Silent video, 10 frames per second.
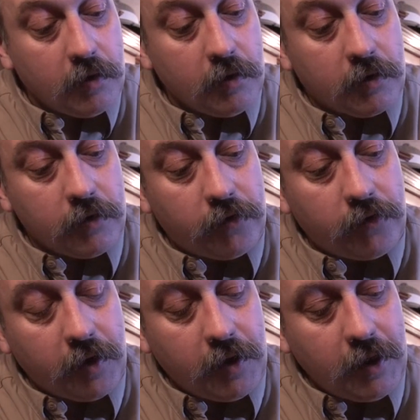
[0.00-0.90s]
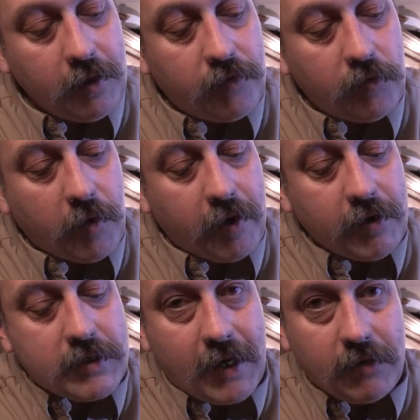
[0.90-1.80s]
you can see even where
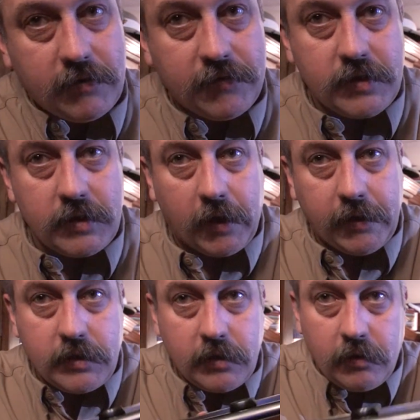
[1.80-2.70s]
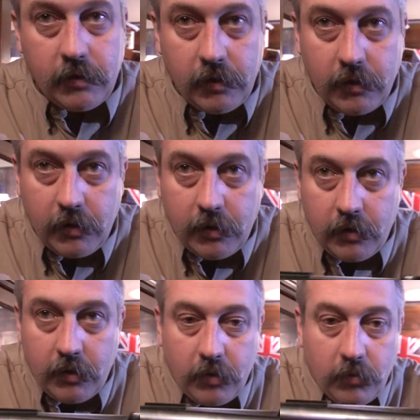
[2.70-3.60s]
it's out of sight,
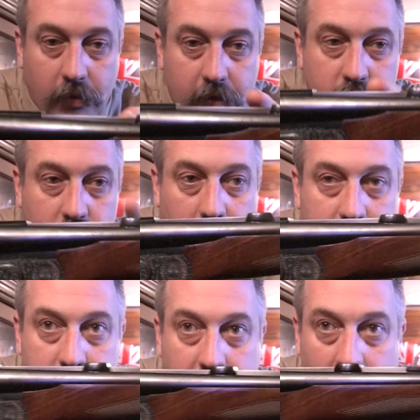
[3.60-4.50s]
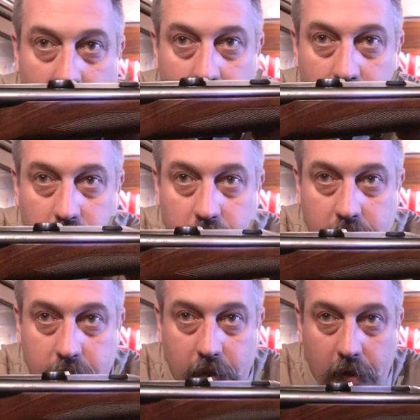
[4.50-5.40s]
where it drops
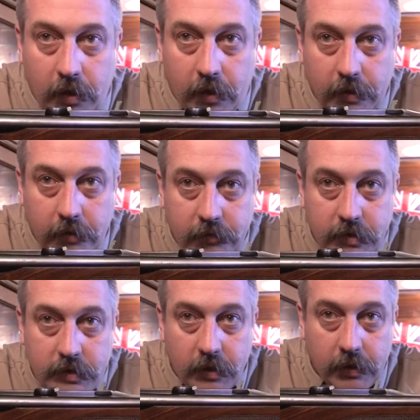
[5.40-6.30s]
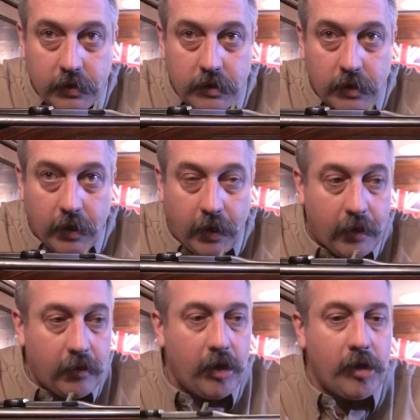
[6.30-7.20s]
below the line of the sights
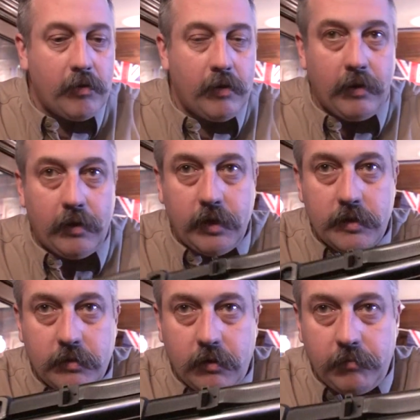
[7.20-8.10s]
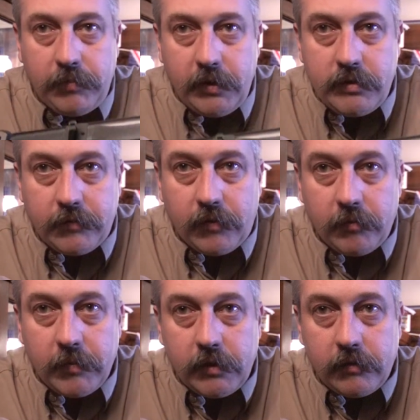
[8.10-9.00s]
there, it's got a beautiful
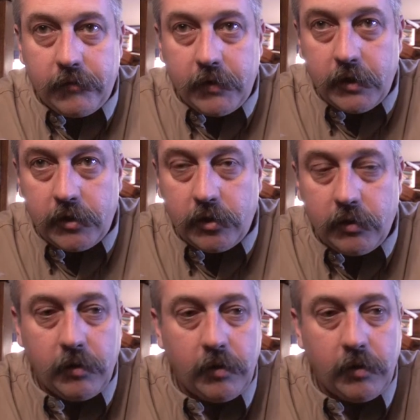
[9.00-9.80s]
milled finish.